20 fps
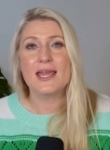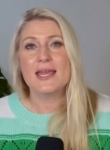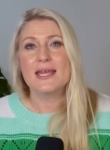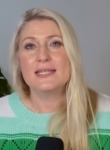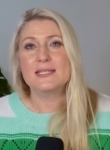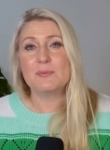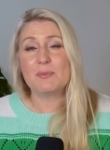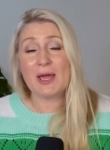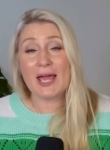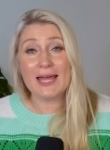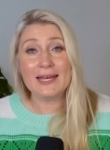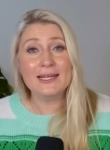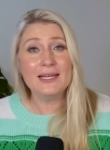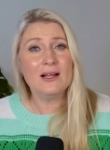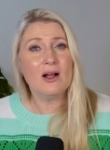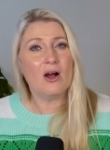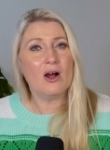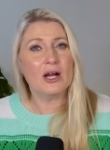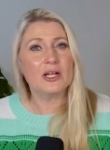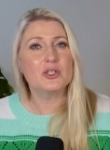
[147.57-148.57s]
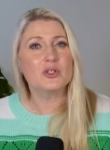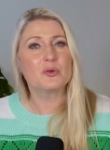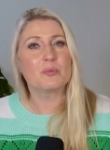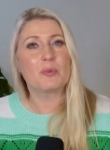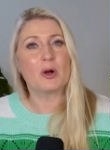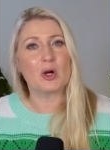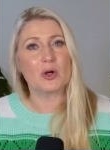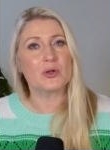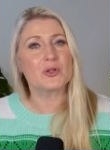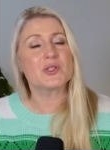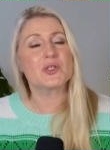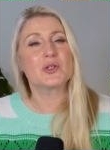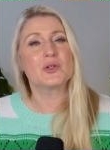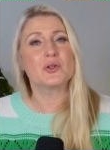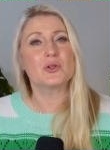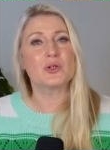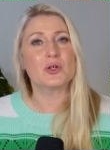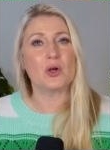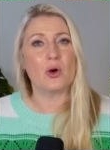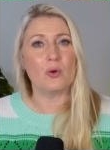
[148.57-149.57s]
depending on your
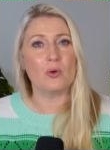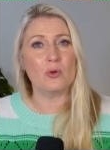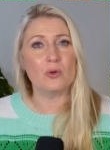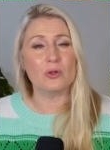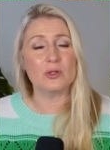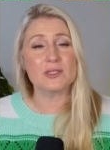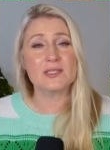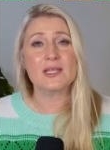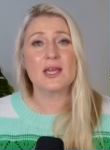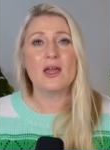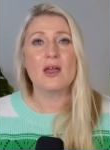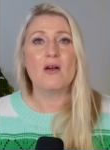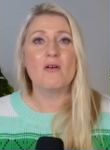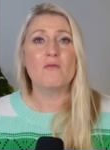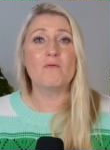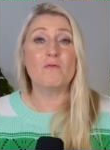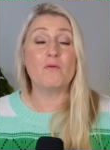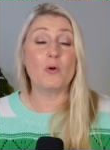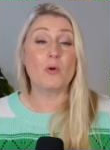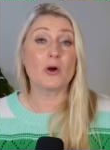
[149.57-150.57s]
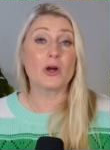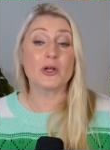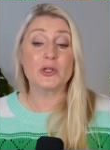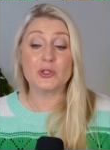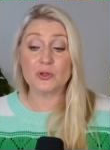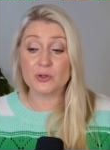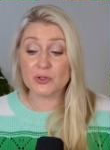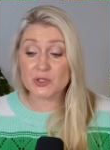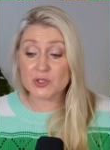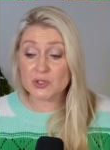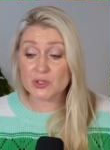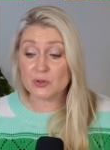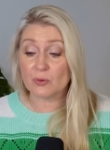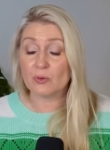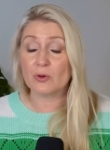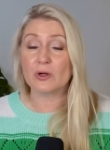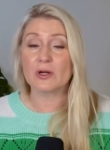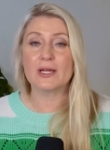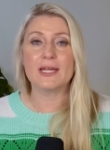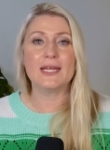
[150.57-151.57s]
personal goals for your
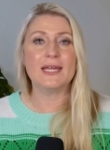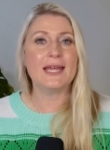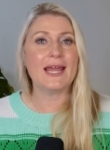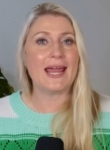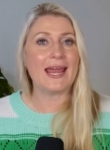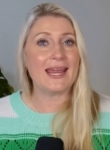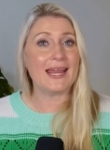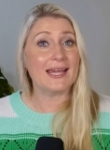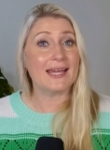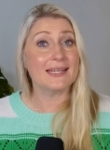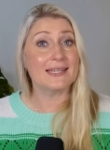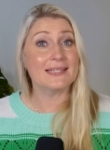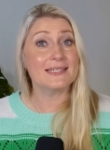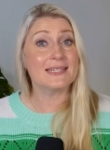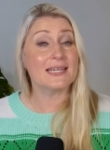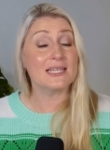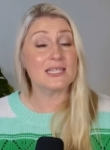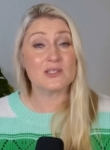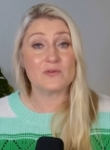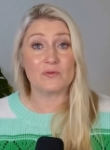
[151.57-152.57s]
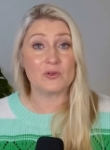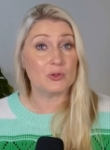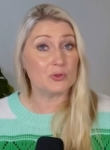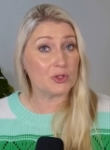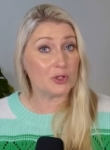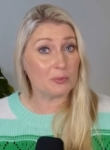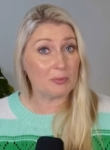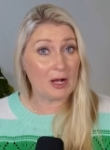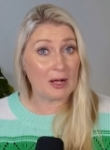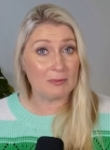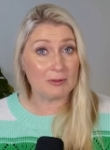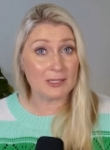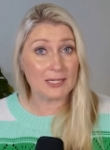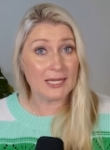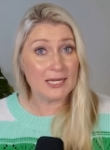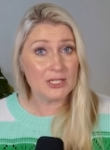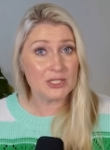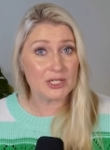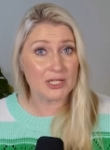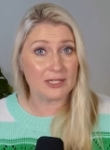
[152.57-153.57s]
story and its future
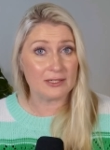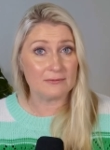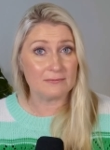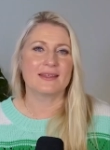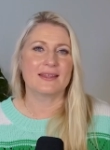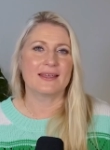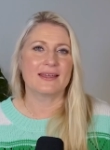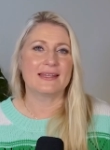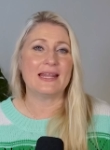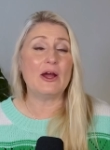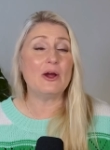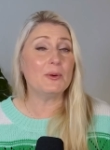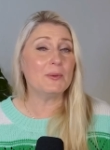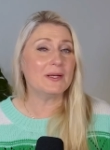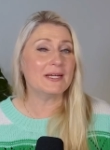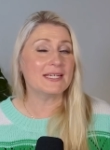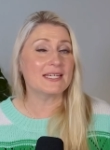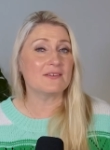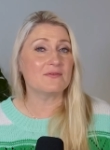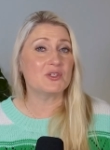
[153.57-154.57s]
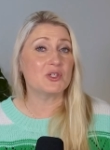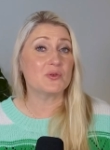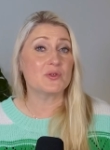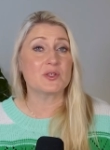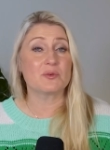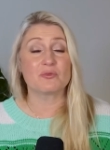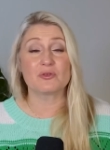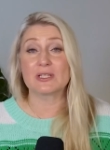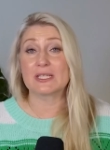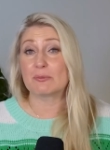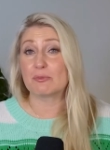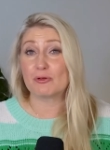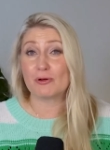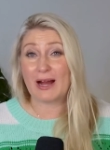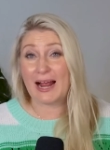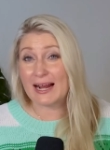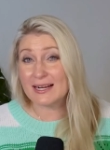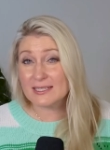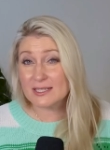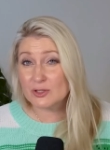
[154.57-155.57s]
publication. Now I want to give to you some really
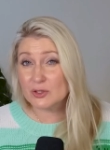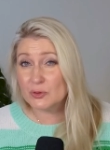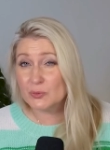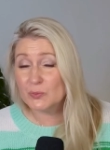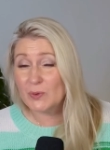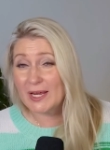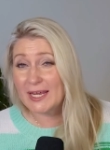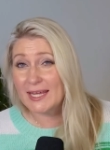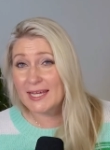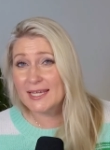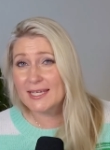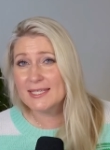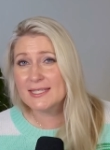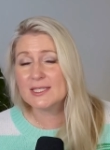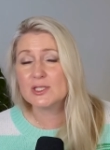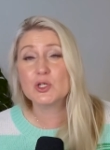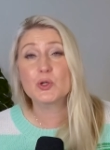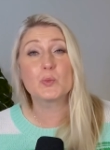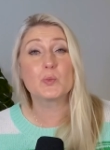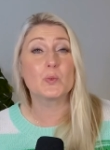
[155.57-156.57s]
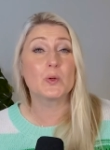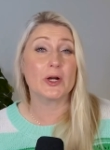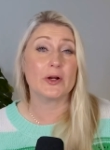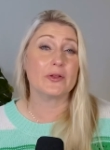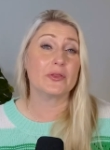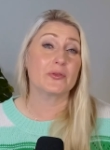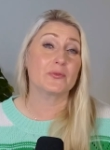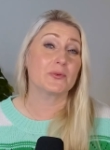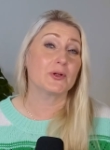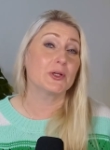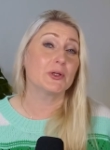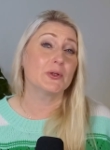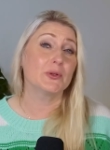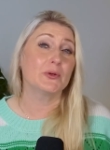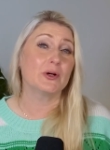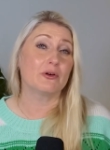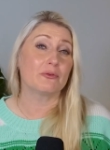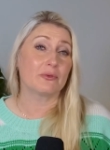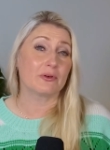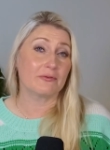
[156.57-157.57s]
practical ways to work
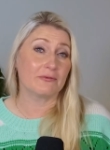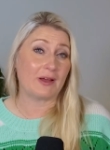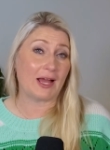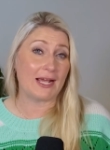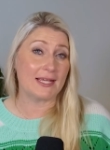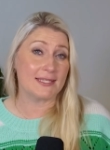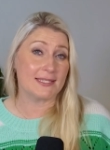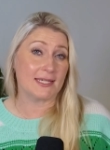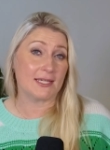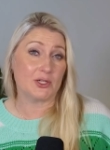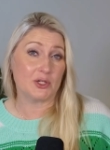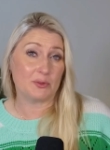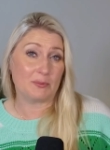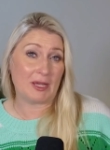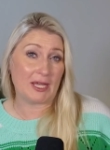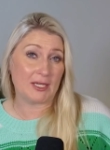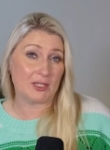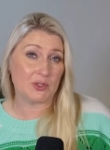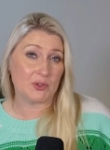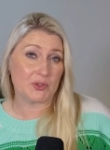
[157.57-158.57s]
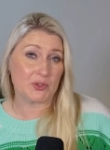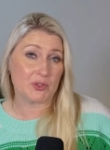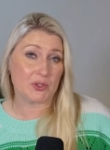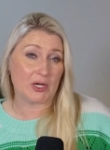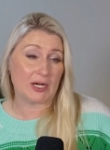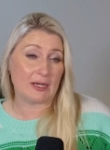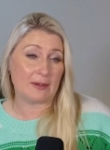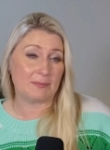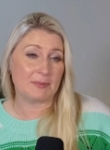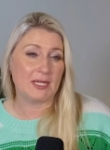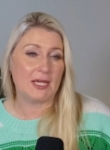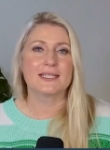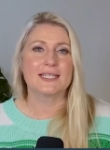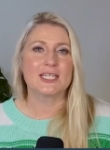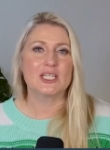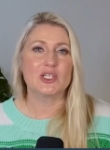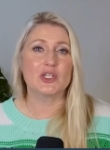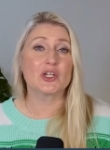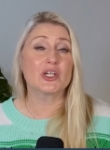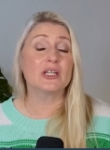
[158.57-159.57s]
through revising your manuscript.
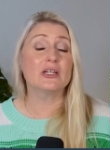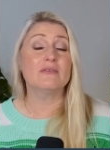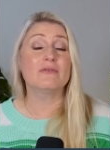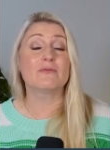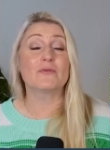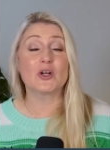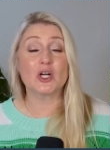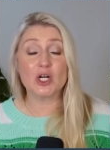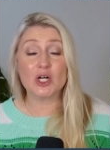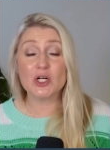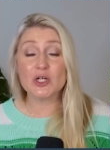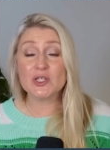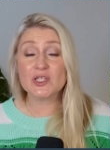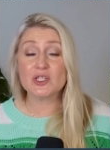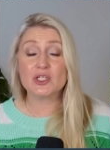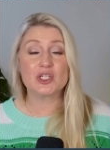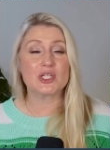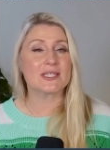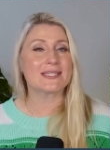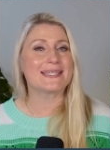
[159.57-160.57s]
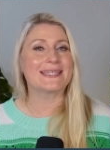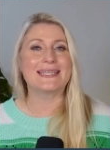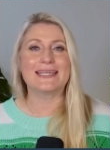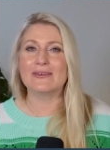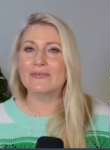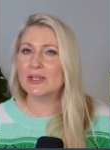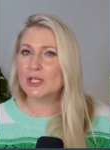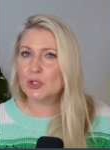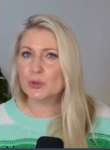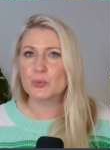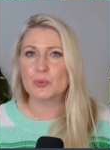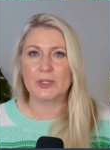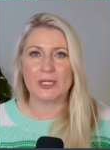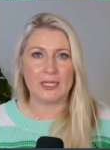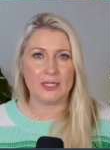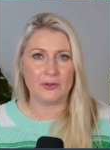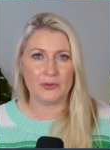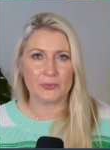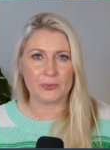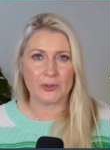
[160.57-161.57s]
You're going to first just give it a
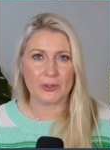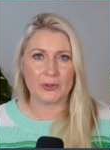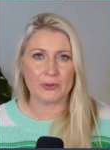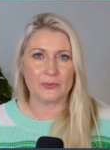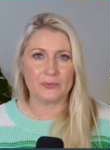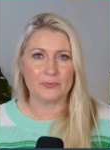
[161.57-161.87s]
read through.